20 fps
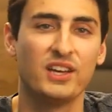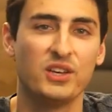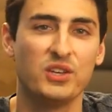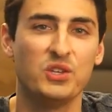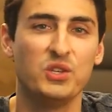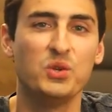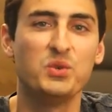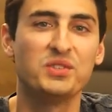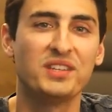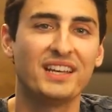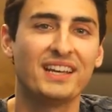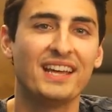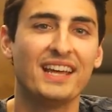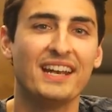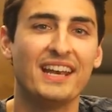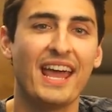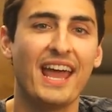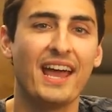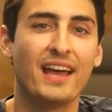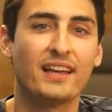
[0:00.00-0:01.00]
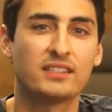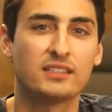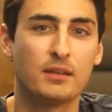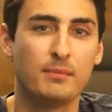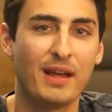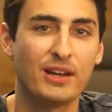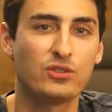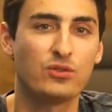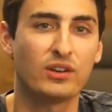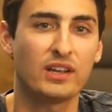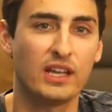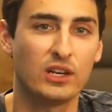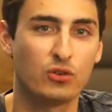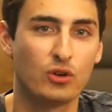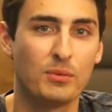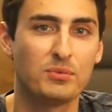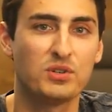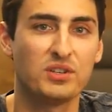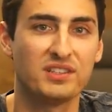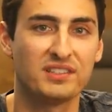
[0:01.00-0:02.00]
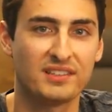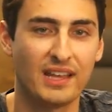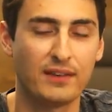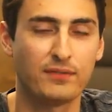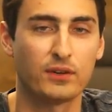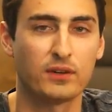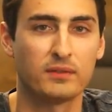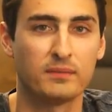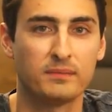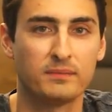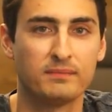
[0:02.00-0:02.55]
using a symmetric encryption cipher.